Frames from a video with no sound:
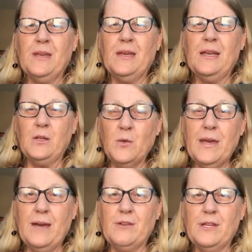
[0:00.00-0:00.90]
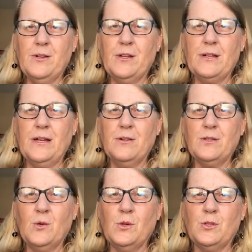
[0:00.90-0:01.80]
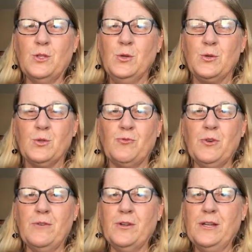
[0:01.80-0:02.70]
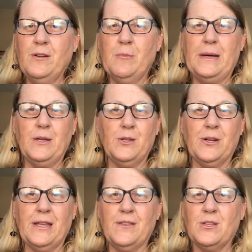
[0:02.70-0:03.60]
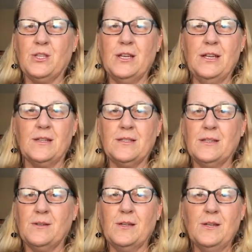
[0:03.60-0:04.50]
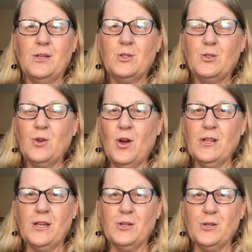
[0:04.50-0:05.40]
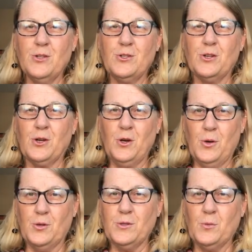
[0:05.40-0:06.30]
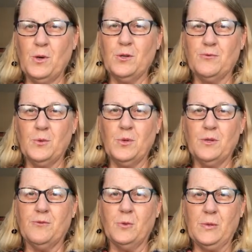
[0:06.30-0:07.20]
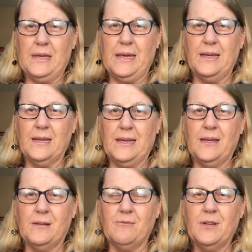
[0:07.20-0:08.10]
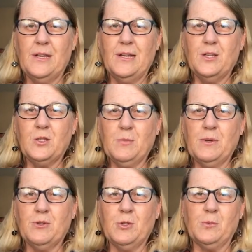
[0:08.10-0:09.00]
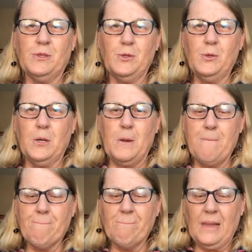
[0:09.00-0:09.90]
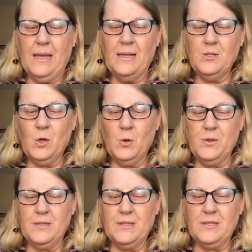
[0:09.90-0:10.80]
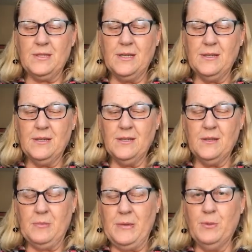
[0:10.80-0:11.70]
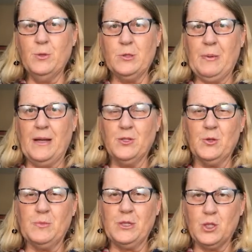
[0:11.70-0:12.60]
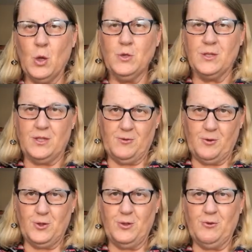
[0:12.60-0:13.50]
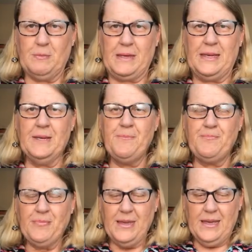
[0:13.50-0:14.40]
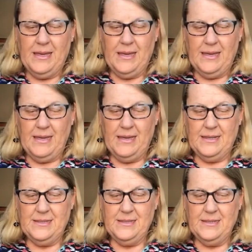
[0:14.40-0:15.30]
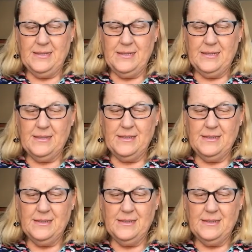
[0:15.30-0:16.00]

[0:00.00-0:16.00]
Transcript: And I know they have it here in Arizona too. So if you ever hear about it or get the chance, I strongly encourage you to go. It's a wonderful, wonderful weekend again of spiritual renewal. And so this, uh, the people who sponsored me chose this verse for me, and uh,